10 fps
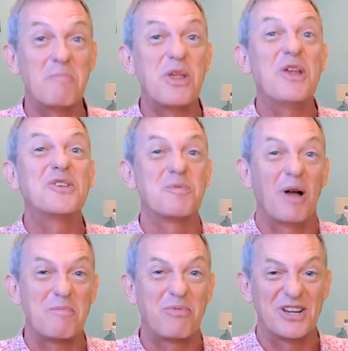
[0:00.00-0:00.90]
abused
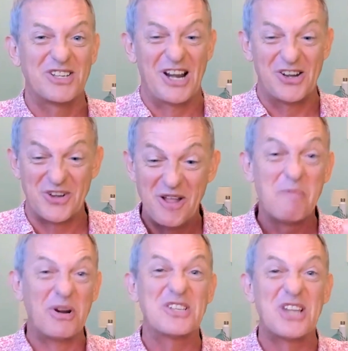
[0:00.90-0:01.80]
by Prince Andrew.
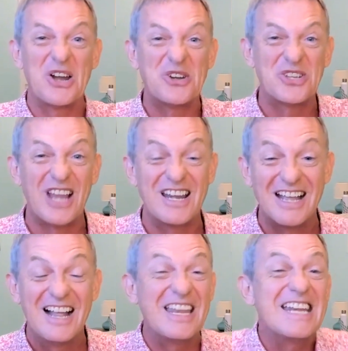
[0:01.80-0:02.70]
Prince Andrew said
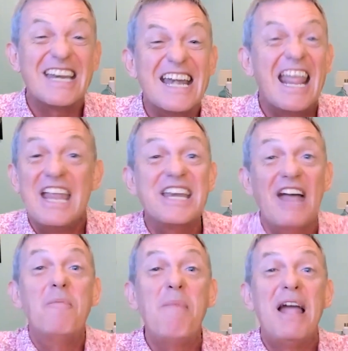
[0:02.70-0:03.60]
that he didn't, he'd
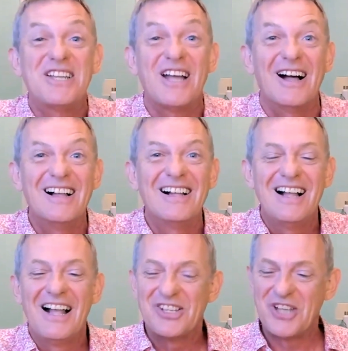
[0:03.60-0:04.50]
never met her.
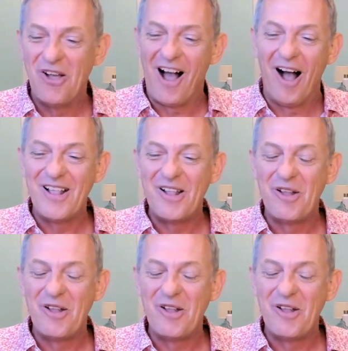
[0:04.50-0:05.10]
So I,